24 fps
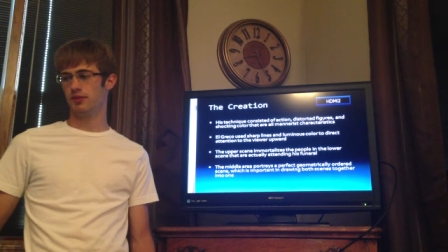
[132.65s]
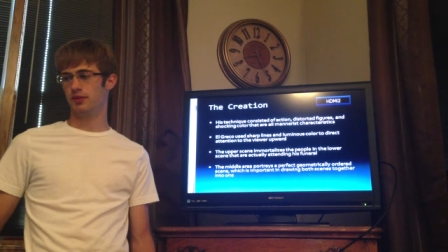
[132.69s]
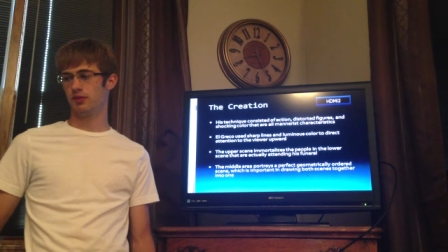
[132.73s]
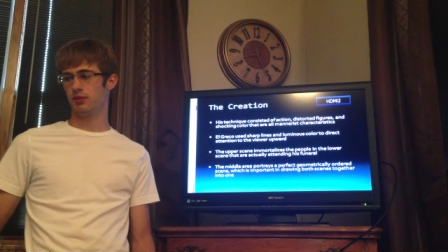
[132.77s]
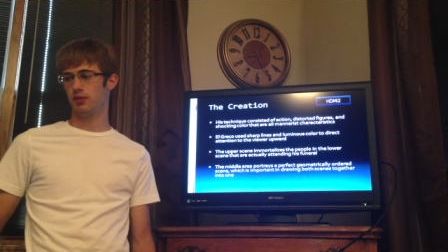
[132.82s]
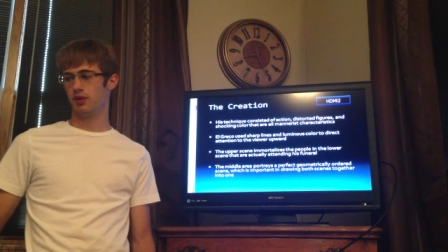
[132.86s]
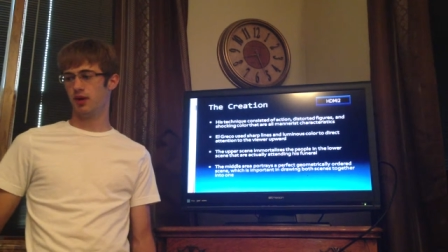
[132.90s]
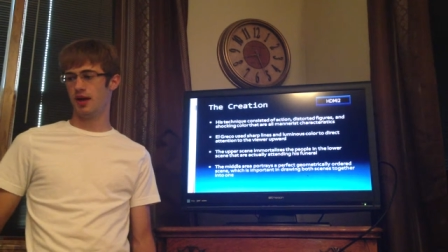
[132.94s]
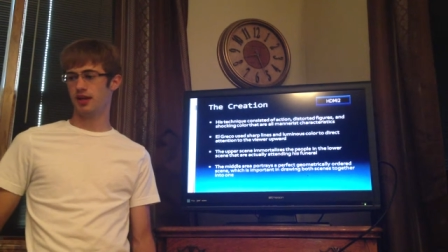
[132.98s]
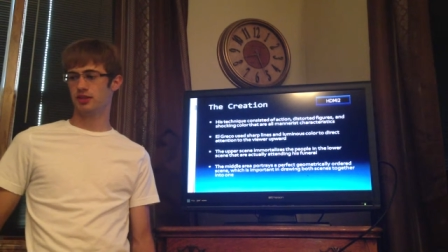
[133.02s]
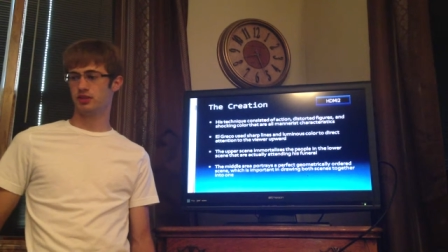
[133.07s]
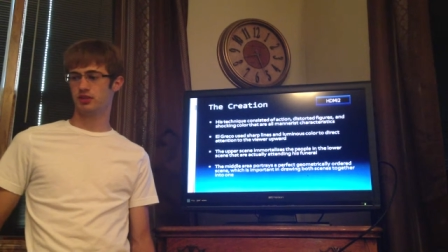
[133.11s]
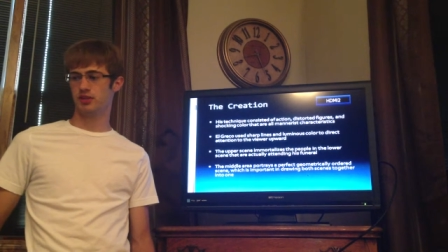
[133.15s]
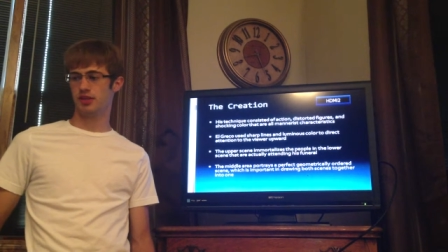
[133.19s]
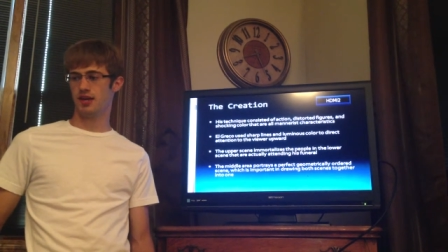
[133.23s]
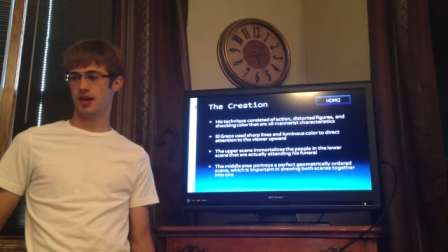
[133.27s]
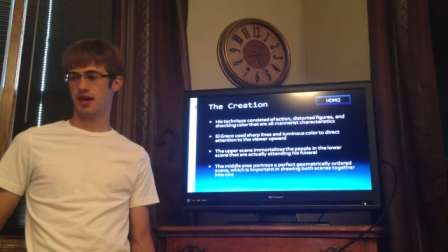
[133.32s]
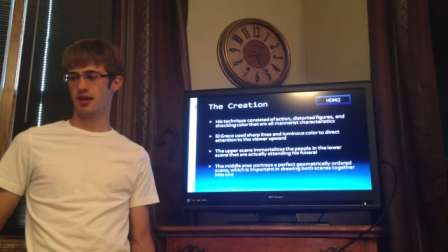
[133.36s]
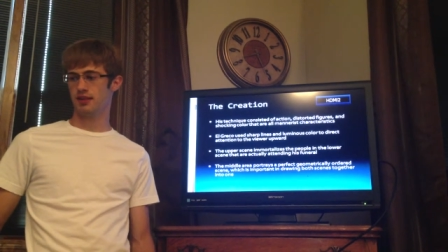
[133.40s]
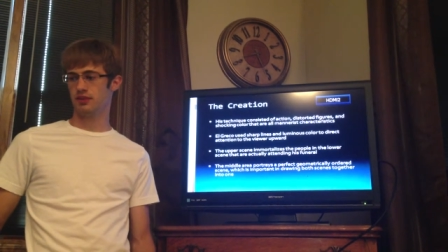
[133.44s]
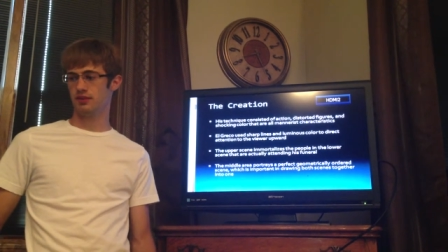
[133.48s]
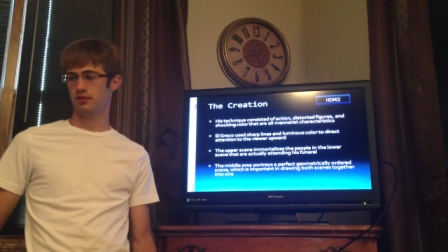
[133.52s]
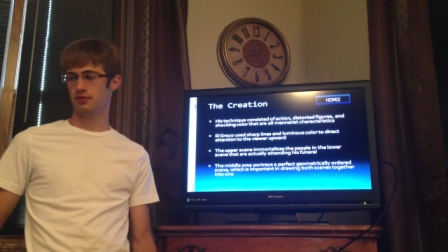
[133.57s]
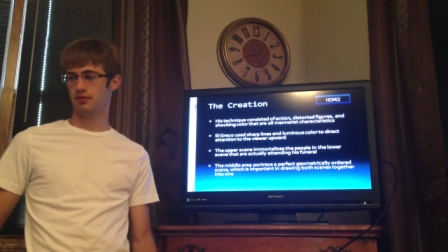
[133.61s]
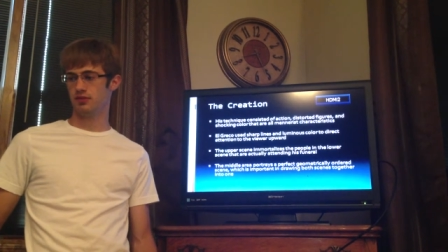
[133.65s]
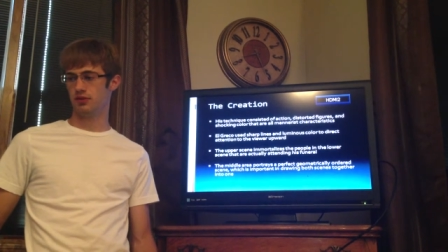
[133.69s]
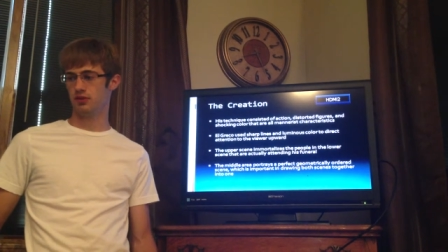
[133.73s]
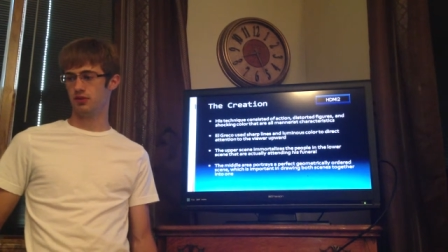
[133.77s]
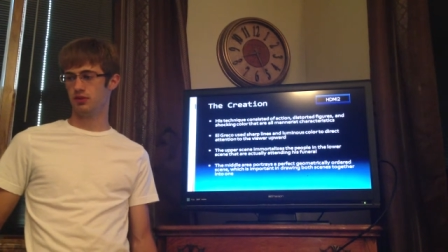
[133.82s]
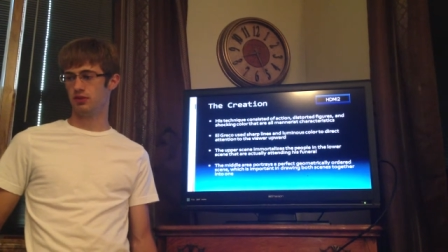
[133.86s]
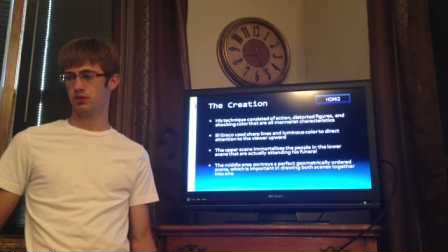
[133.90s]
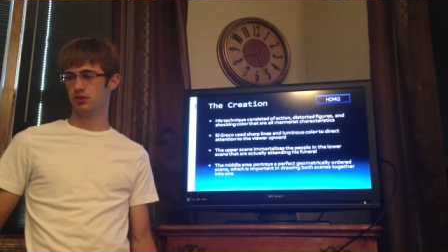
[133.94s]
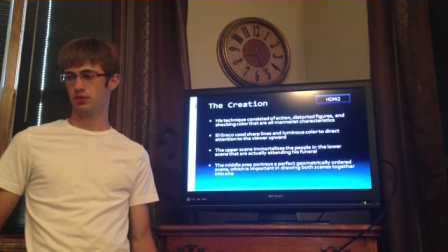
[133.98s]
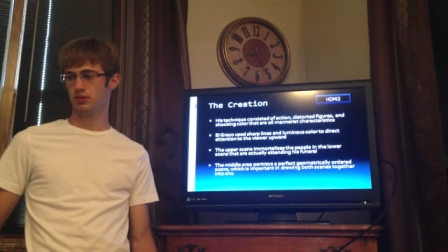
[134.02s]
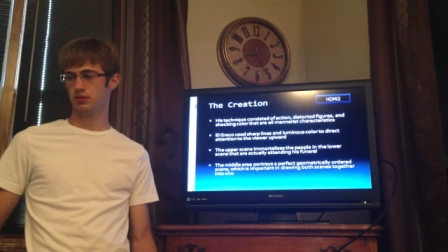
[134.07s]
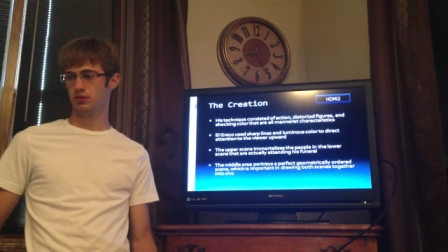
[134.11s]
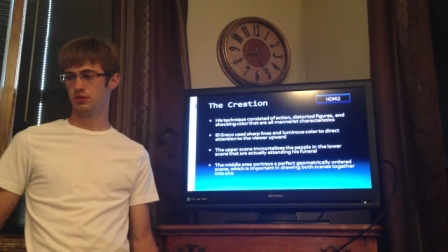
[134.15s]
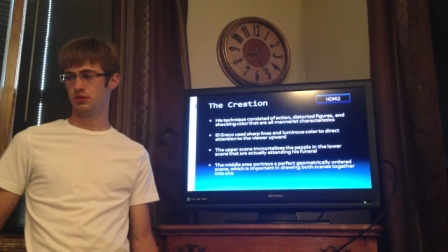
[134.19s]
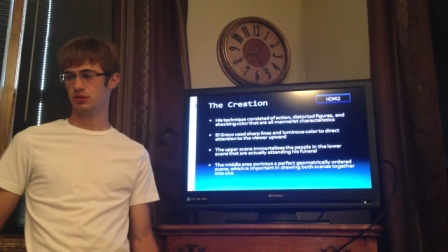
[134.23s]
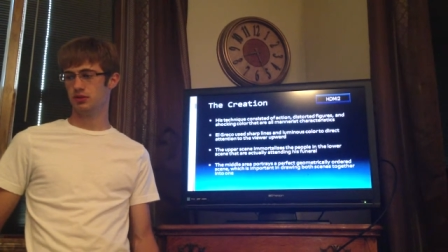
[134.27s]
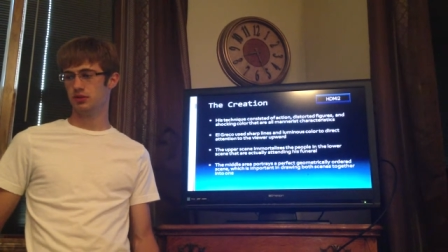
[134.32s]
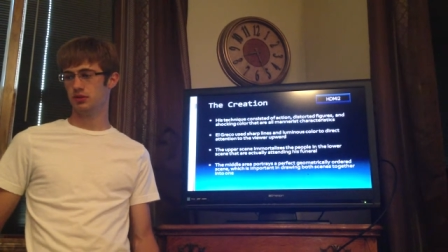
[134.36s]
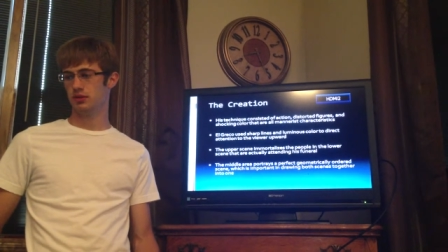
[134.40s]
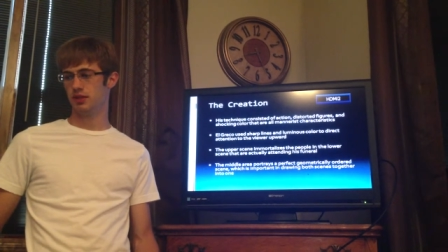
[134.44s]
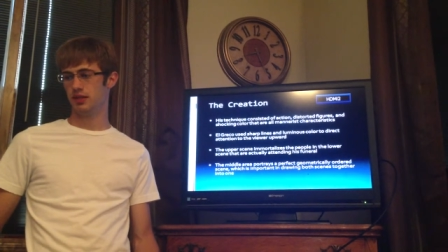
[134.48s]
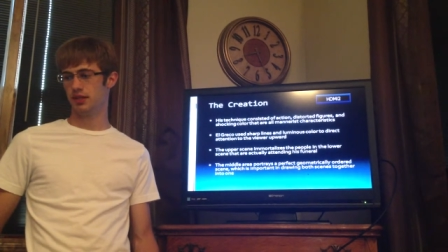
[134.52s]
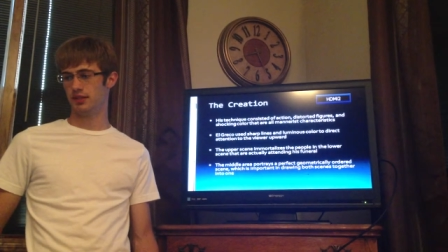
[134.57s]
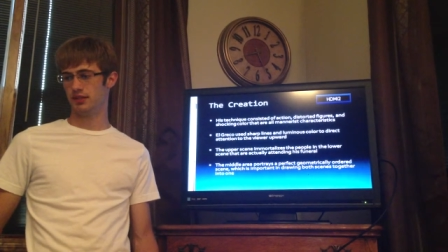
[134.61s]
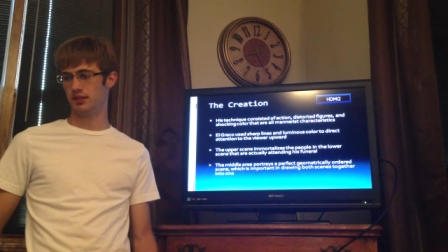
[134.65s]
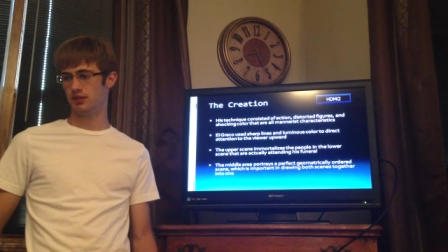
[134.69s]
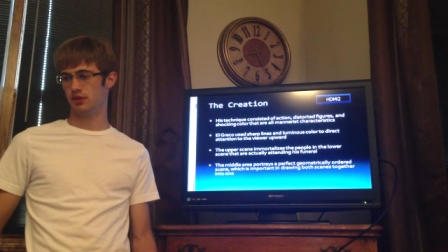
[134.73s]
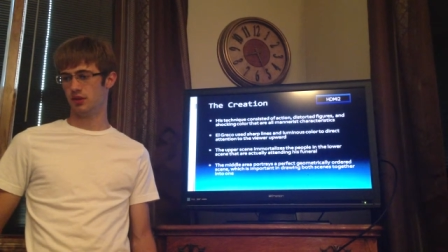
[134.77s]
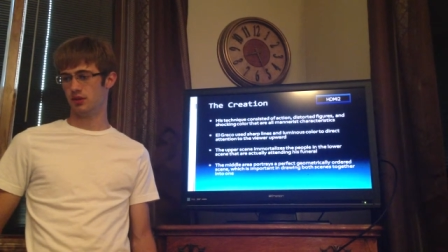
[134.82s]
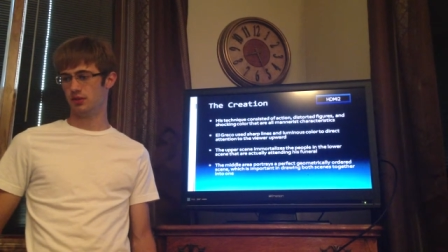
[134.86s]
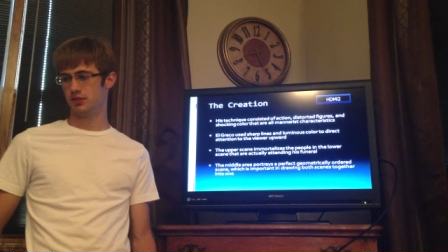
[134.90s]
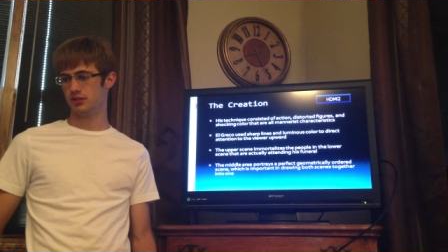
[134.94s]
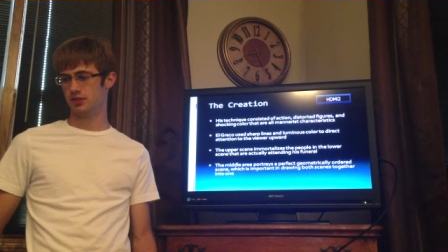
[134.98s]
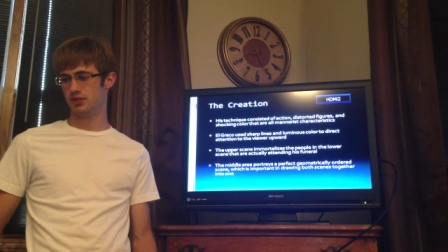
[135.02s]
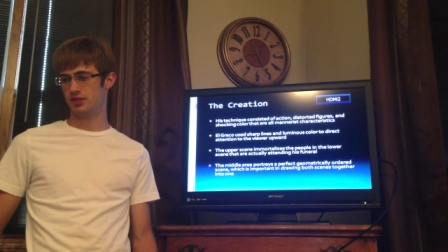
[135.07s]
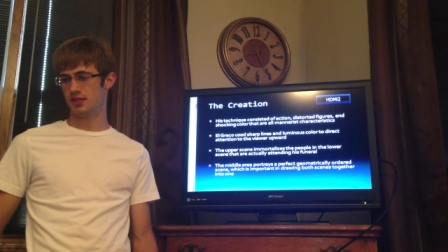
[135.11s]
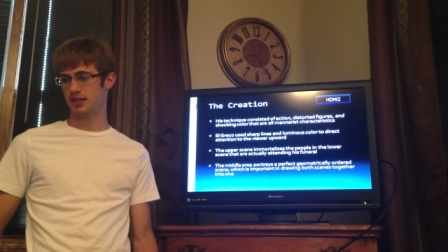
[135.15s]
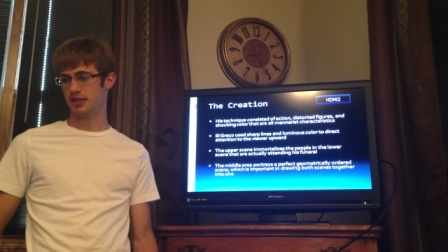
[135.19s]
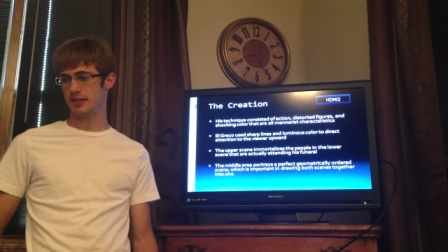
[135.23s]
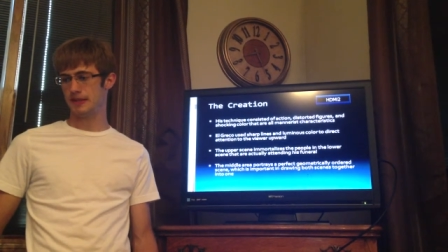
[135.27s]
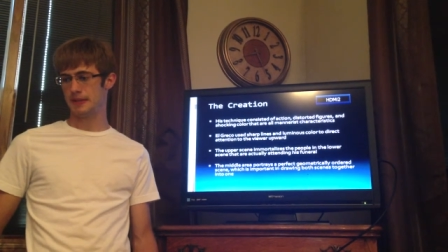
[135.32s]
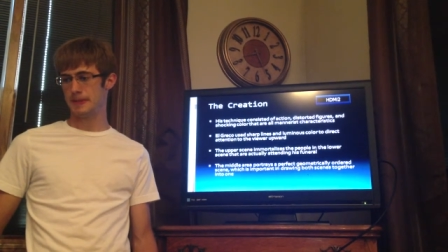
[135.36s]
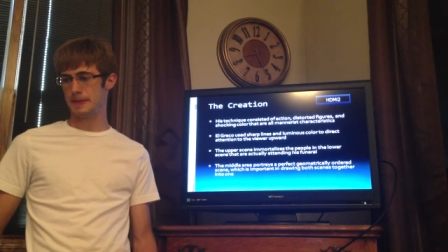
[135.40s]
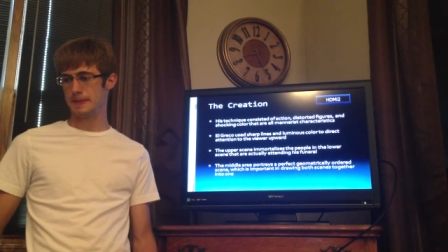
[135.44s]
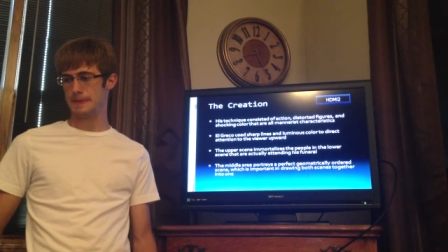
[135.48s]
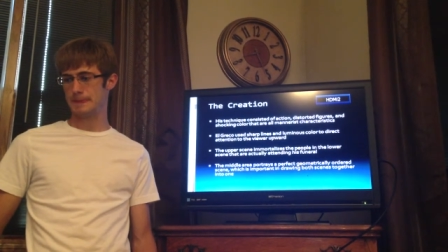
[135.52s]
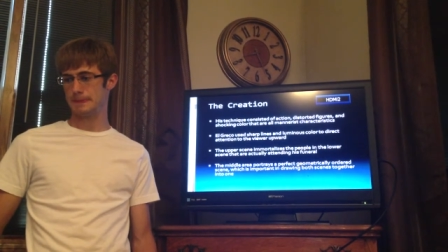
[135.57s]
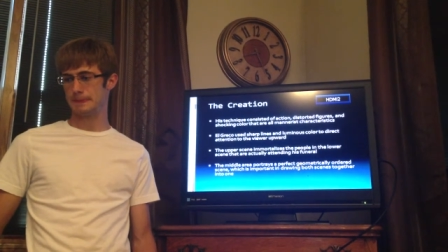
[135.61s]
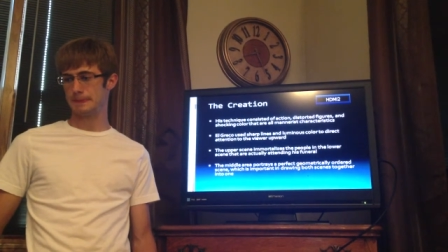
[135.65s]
that were actually at the funeral in the lower scene.